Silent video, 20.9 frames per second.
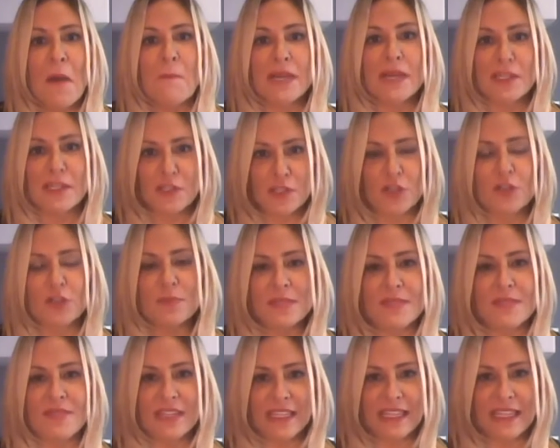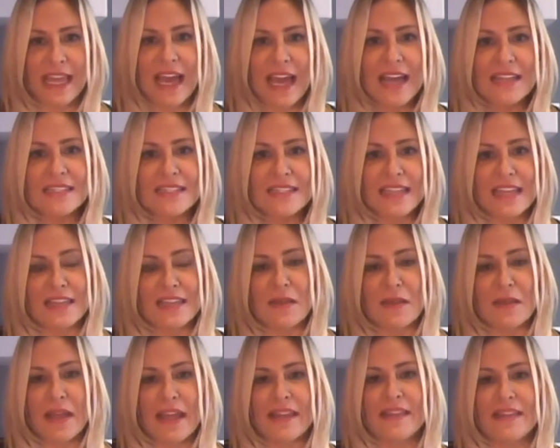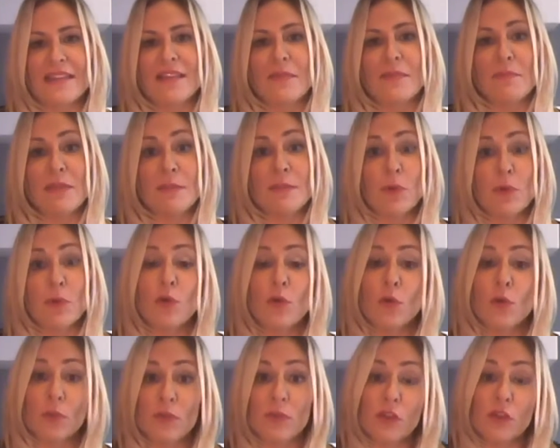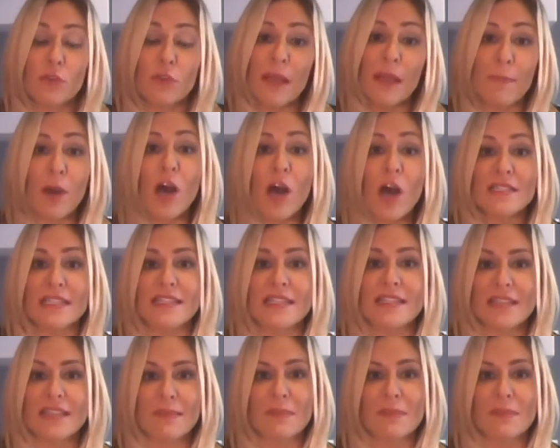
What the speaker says: But in terms of the guests and the people who, they're my bosses.